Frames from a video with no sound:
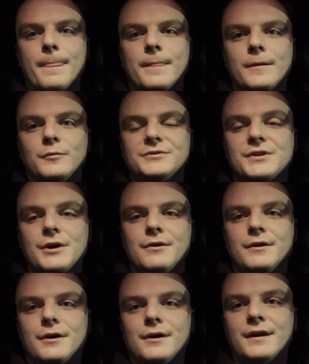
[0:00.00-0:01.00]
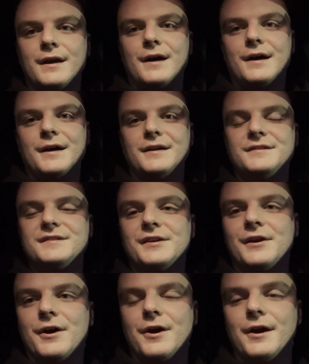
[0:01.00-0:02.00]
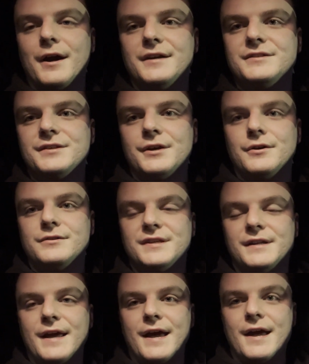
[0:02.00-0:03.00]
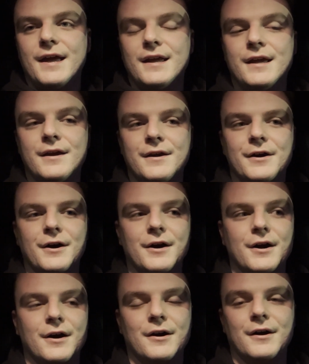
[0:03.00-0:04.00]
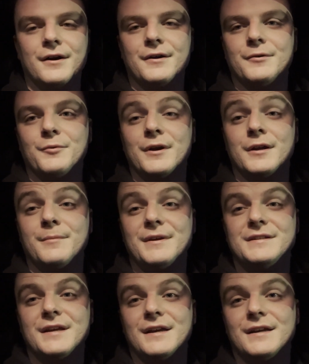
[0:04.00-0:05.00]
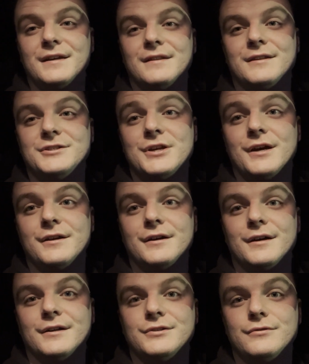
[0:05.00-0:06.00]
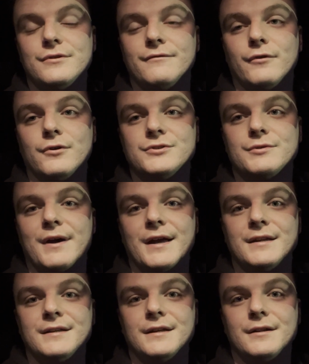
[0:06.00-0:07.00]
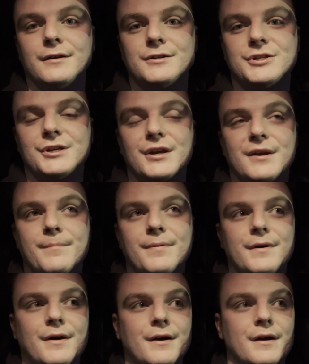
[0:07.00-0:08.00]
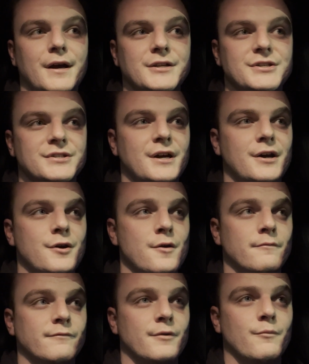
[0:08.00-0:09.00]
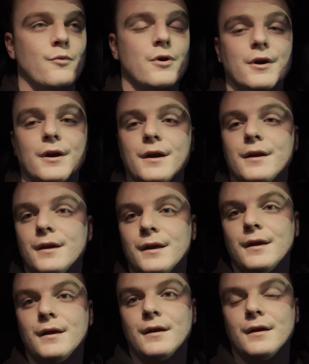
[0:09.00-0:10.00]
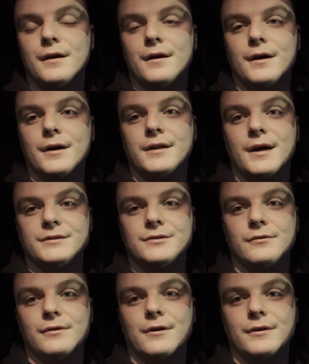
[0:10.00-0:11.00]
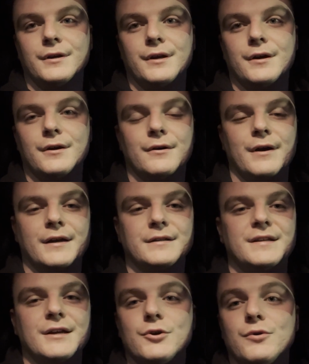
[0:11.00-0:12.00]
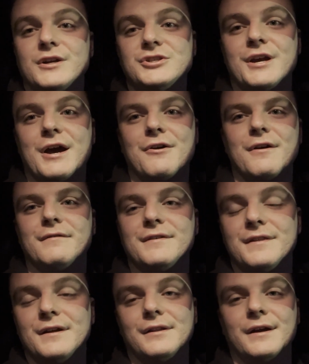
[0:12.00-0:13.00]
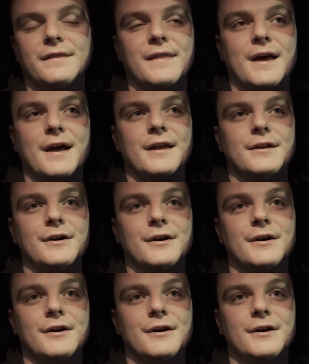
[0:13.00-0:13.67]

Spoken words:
What's going on, guys? All right, so today we're gonna be taking the Jetta to the Volkswagen dealership. I just got home from work not too long ago. Had to take a quick shower, everything like that.